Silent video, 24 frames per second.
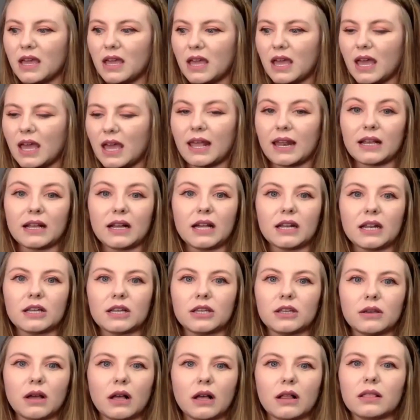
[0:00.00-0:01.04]
And I got
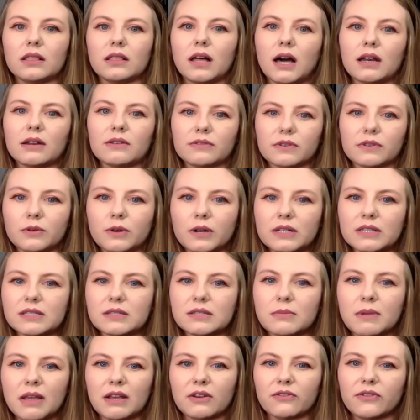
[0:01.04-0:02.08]
a lot of requests to
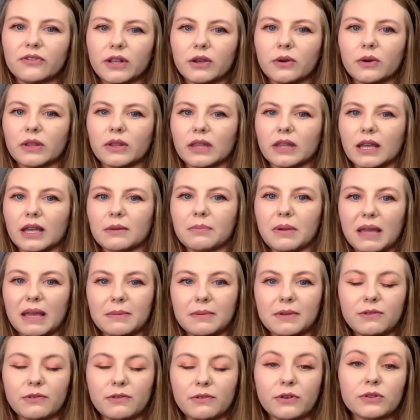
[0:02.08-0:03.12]
make a video on like
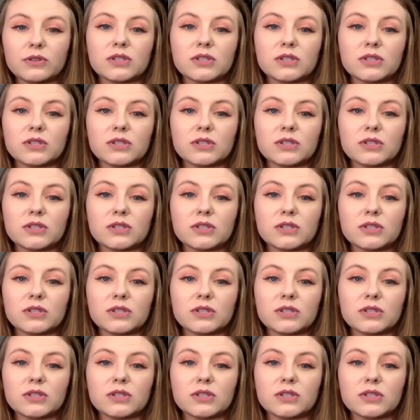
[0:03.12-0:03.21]
baby food.